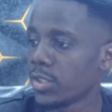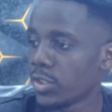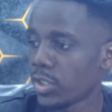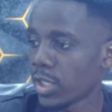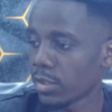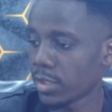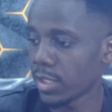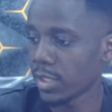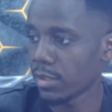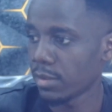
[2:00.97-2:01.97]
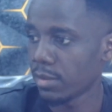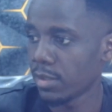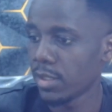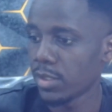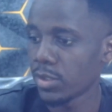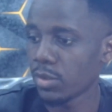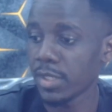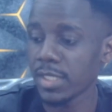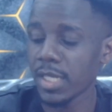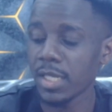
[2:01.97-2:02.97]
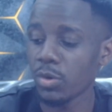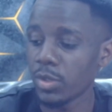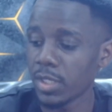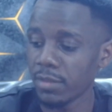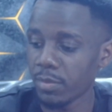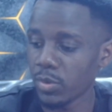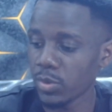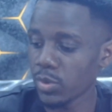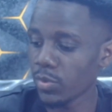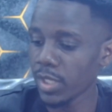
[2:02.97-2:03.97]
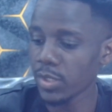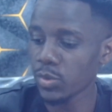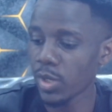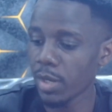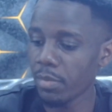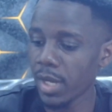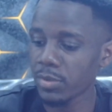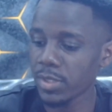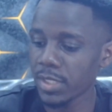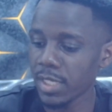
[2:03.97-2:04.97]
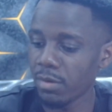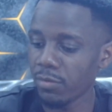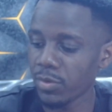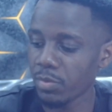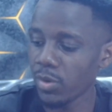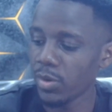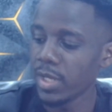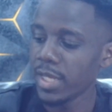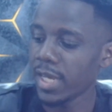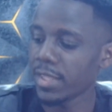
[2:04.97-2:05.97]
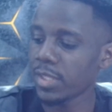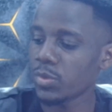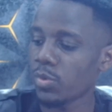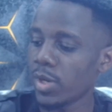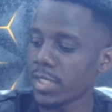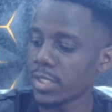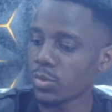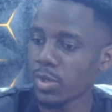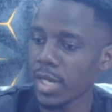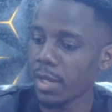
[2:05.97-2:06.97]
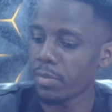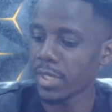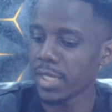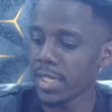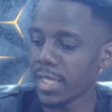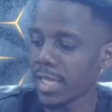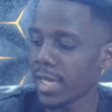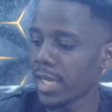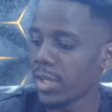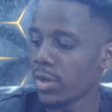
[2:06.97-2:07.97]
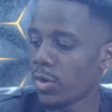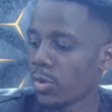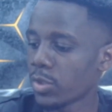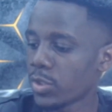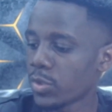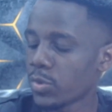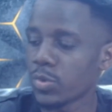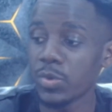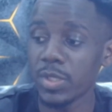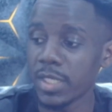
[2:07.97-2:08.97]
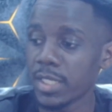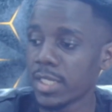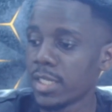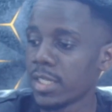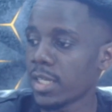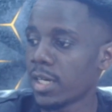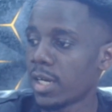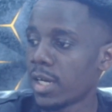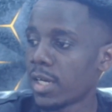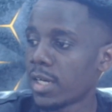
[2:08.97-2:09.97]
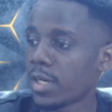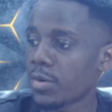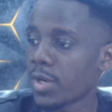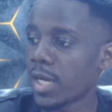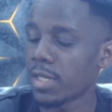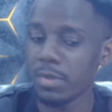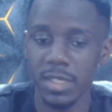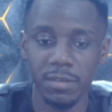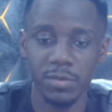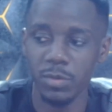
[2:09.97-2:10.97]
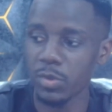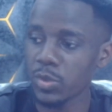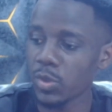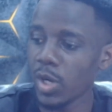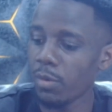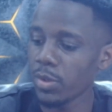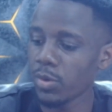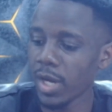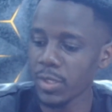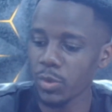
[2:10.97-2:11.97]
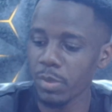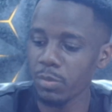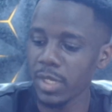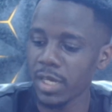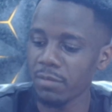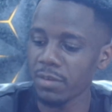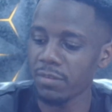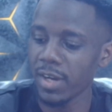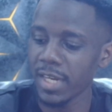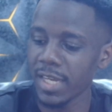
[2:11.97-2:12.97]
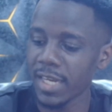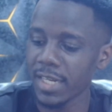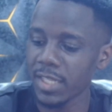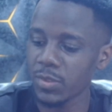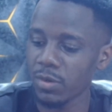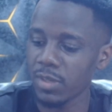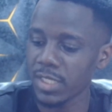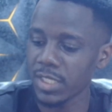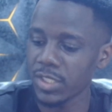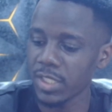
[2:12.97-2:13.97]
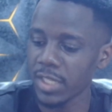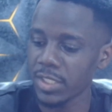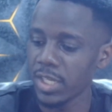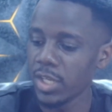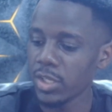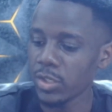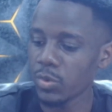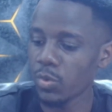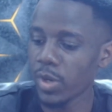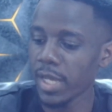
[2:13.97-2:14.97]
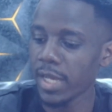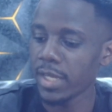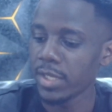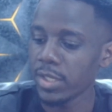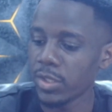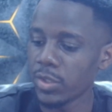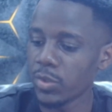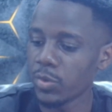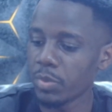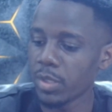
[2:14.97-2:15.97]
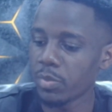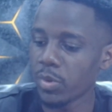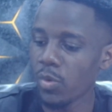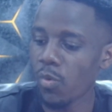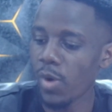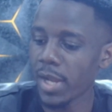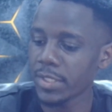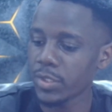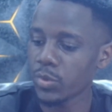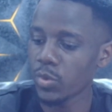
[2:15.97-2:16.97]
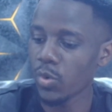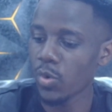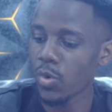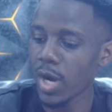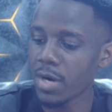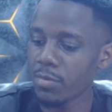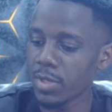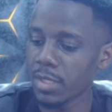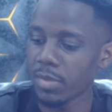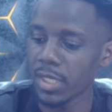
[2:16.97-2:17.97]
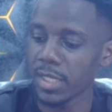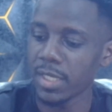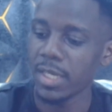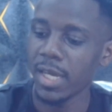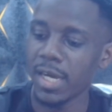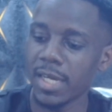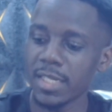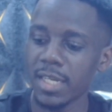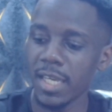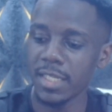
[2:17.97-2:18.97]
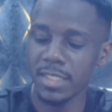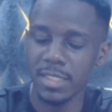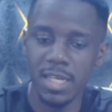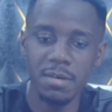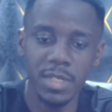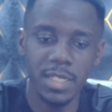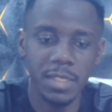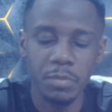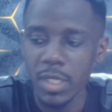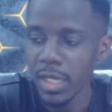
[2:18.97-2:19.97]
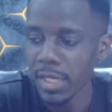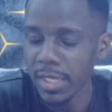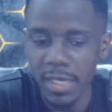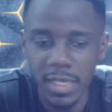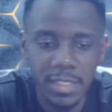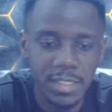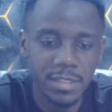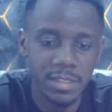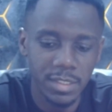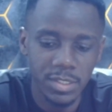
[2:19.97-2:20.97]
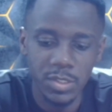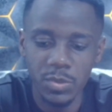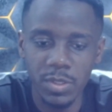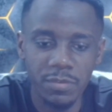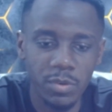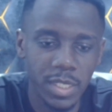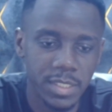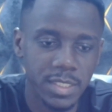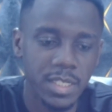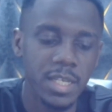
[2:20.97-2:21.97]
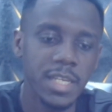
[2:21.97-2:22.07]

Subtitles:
Chelsea. Sorry, the side called Liverpool. So that's all about this game of football, and that's what is going to happen in here onto the Rokani Media Football. So how are you guys? Hope you're really having fun, and let's obviously gate to where you people want to go and really be, and let's really gate this to the fullest.